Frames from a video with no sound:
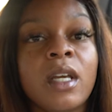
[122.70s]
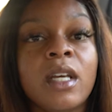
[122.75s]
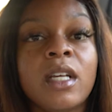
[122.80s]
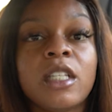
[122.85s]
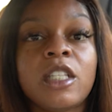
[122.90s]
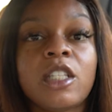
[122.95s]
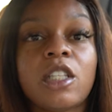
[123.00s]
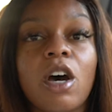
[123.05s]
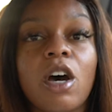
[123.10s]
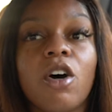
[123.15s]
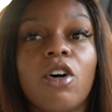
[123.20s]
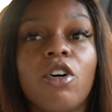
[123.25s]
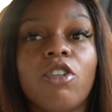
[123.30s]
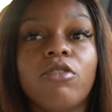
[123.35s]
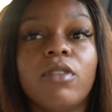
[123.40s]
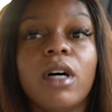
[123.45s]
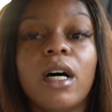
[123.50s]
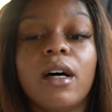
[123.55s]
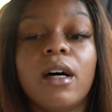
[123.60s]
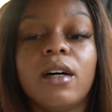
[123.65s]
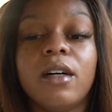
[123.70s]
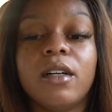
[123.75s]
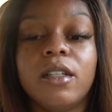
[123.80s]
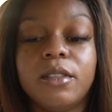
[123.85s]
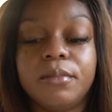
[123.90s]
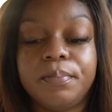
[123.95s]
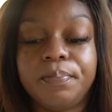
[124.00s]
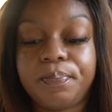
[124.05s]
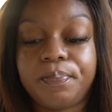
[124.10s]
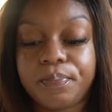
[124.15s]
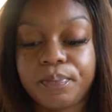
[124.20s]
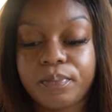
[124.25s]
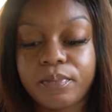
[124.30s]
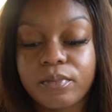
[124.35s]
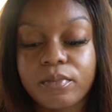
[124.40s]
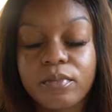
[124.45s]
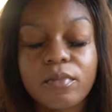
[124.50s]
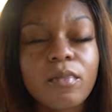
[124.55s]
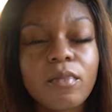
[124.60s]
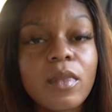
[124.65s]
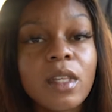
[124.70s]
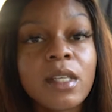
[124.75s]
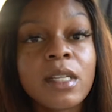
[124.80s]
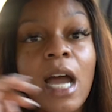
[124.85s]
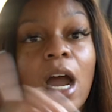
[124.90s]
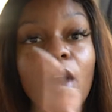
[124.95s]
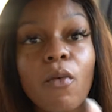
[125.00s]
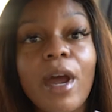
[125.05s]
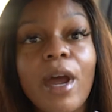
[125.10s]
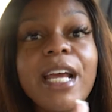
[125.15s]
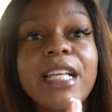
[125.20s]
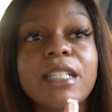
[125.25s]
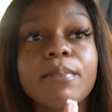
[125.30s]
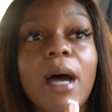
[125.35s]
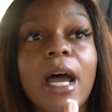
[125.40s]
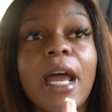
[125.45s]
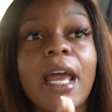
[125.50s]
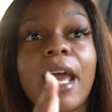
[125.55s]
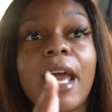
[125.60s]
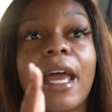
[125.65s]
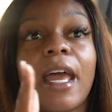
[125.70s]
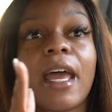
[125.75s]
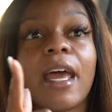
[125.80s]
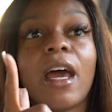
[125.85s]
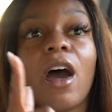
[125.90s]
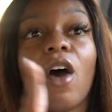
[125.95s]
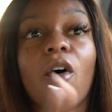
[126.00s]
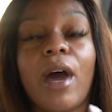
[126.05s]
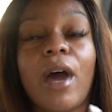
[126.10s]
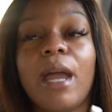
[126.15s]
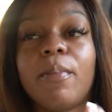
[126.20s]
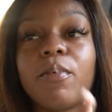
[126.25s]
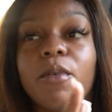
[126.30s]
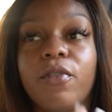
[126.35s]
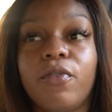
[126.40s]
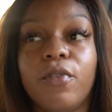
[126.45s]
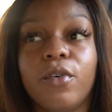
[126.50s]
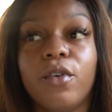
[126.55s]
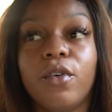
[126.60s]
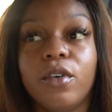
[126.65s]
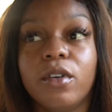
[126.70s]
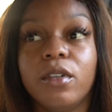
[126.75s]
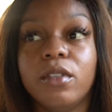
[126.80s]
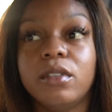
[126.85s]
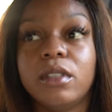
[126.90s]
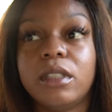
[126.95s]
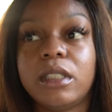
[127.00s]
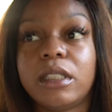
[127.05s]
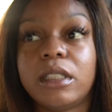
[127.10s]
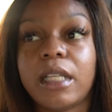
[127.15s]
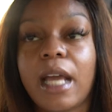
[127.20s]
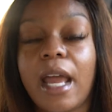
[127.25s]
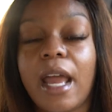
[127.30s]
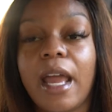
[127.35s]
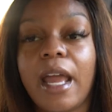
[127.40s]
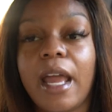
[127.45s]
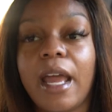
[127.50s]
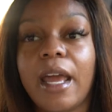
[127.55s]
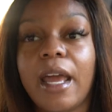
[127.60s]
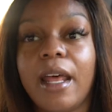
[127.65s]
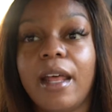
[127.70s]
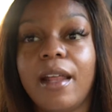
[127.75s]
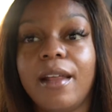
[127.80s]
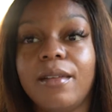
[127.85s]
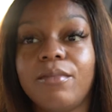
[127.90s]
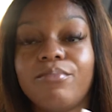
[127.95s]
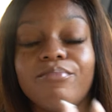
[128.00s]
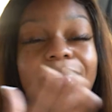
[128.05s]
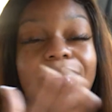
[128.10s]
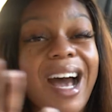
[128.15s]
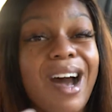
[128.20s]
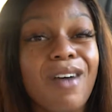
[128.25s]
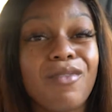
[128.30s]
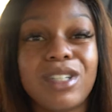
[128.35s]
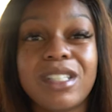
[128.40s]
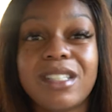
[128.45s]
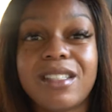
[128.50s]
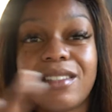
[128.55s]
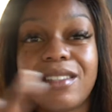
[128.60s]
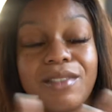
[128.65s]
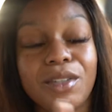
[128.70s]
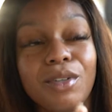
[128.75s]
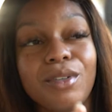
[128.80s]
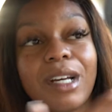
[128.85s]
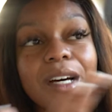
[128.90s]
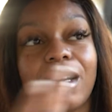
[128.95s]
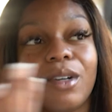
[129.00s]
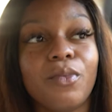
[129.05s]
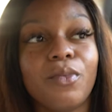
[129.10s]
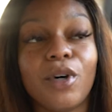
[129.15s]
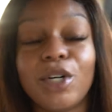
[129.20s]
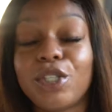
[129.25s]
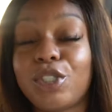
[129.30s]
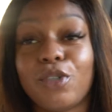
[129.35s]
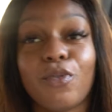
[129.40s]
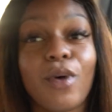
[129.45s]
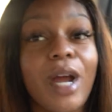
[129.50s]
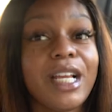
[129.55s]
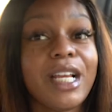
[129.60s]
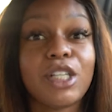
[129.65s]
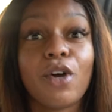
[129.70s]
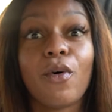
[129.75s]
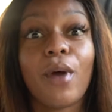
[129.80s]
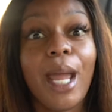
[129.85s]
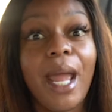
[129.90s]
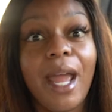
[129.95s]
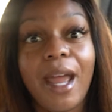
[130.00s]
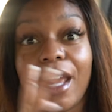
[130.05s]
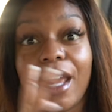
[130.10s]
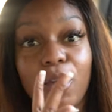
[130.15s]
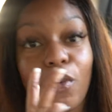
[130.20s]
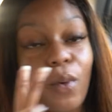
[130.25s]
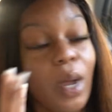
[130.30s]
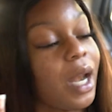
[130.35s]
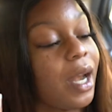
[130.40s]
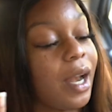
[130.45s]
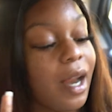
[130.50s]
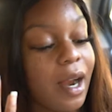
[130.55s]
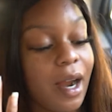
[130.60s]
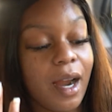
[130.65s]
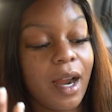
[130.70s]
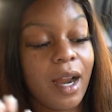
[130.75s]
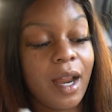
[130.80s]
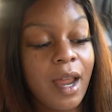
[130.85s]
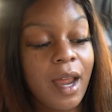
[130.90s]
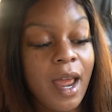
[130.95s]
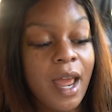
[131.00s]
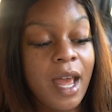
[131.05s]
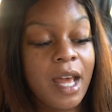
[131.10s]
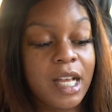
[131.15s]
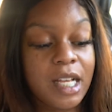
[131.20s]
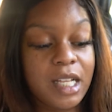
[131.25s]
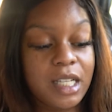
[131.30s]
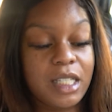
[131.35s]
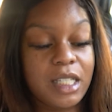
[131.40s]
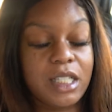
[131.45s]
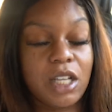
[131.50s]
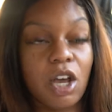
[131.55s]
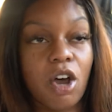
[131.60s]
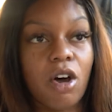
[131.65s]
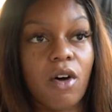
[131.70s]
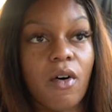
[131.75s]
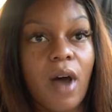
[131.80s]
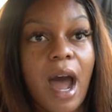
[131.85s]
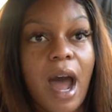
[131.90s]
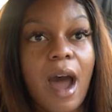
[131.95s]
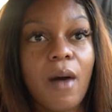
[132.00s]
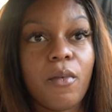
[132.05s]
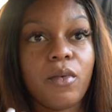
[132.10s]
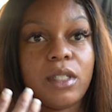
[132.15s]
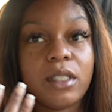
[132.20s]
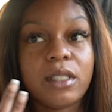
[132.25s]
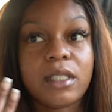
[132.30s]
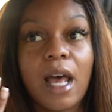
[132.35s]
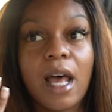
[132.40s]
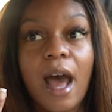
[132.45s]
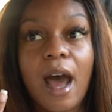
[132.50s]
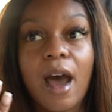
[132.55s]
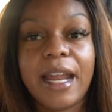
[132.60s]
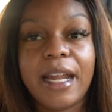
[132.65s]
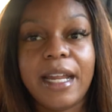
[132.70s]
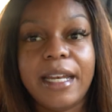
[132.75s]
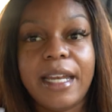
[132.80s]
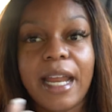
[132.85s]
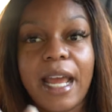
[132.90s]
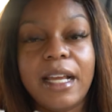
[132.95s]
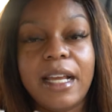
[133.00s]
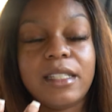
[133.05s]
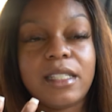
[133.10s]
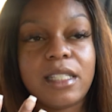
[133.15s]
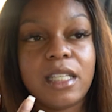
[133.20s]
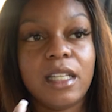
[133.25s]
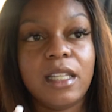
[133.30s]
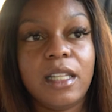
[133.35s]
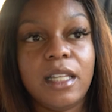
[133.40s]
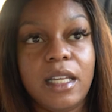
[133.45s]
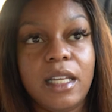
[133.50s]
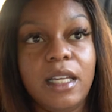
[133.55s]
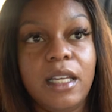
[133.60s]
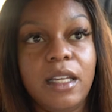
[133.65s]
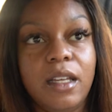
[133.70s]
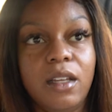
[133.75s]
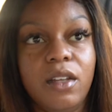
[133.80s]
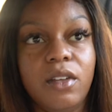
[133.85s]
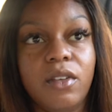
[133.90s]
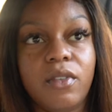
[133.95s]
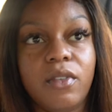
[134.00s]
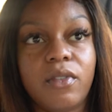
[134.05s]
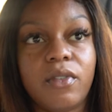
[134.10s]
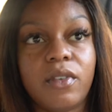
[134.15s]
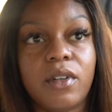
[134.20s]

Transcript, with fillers: So, um, I raised my hand on April Fool's, and I was, you know, once you raise your hand, you in there. So, I was out of date to leave